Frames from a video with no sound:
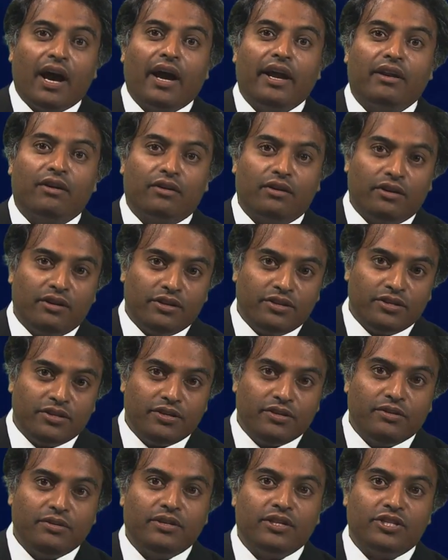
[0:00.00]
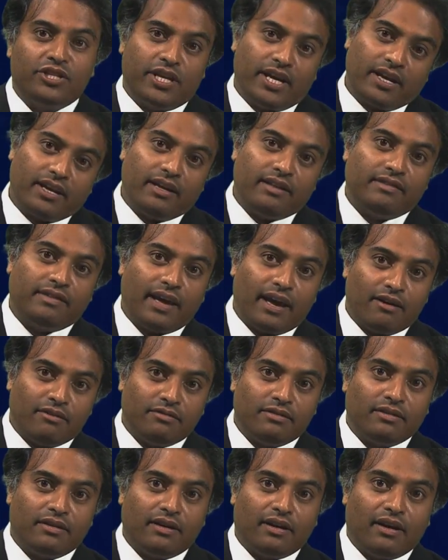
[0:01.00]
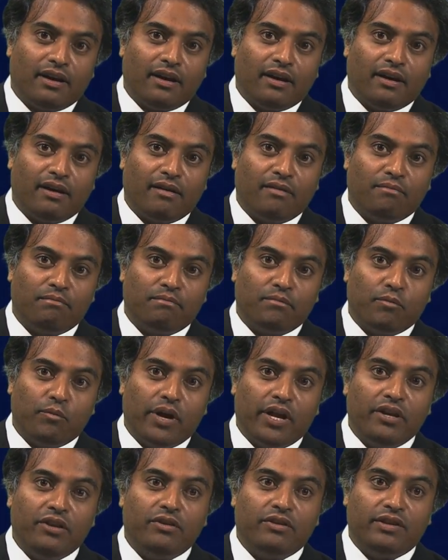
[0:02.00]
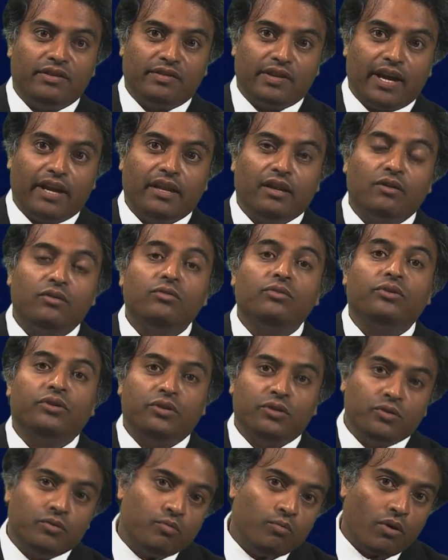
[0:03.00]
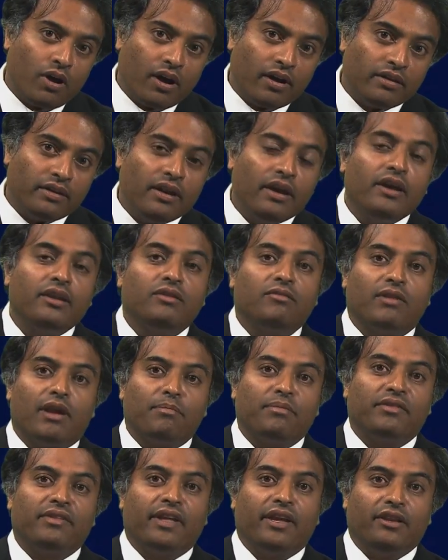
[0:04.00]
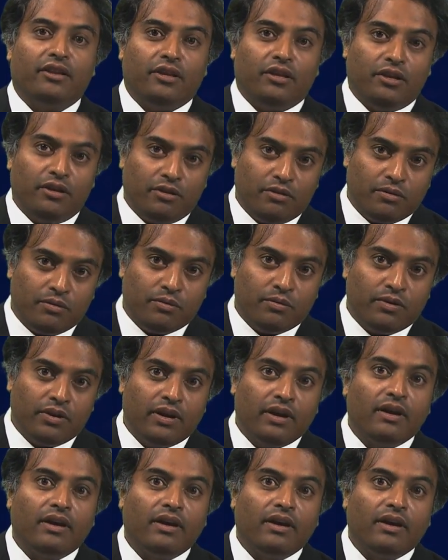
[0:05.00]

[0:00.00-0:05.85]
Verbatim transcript: I urge you to check us out um, when you're deciding who you want to represent you